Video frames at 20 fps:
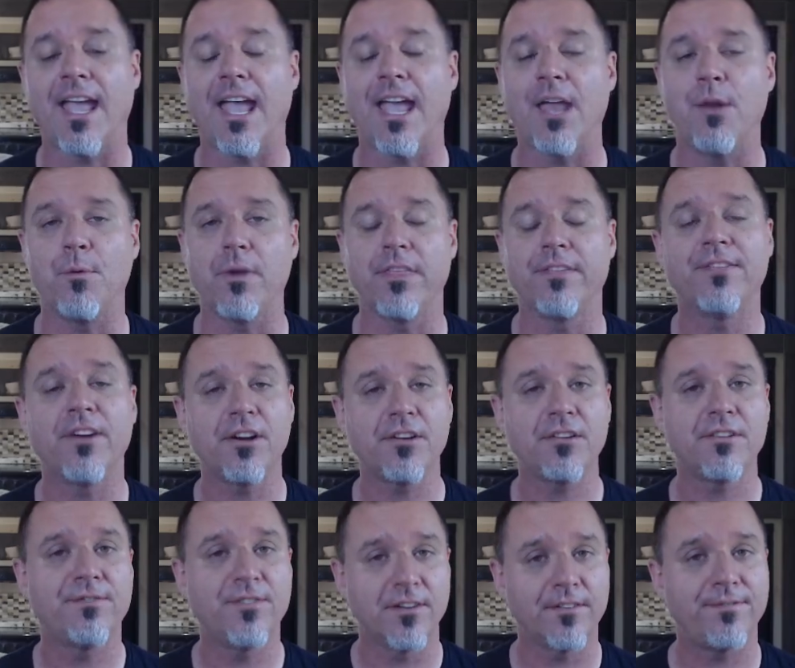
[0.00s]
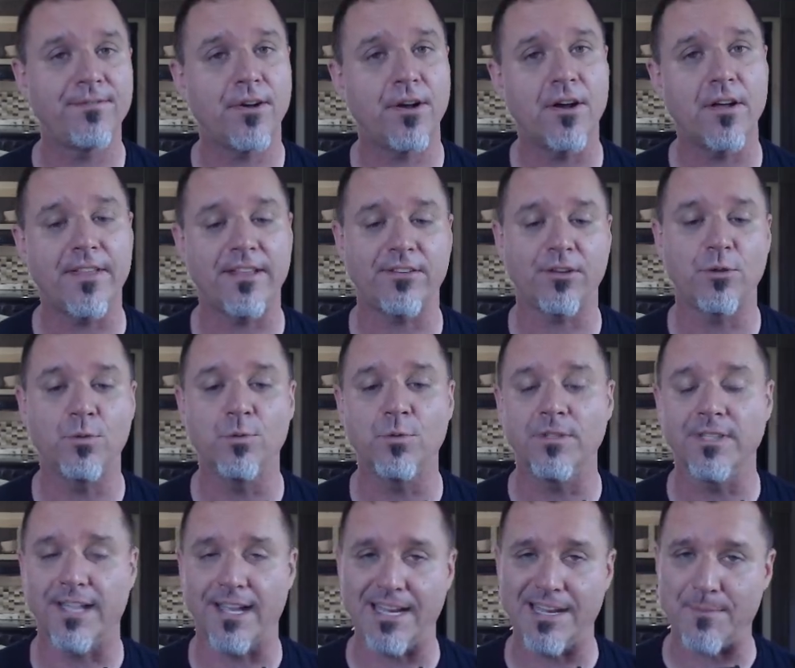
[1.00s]
and with first footfall, that's a
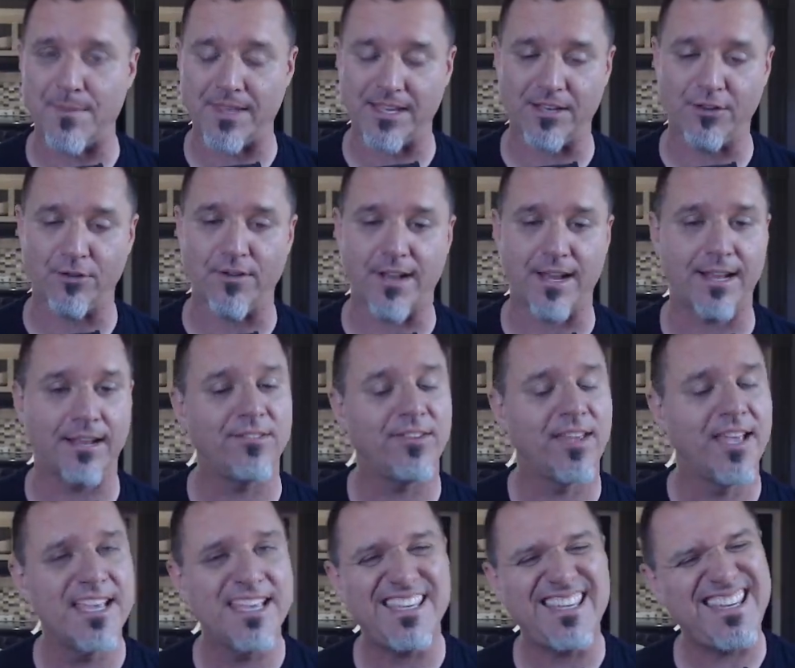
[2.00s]
cool 90 million credits.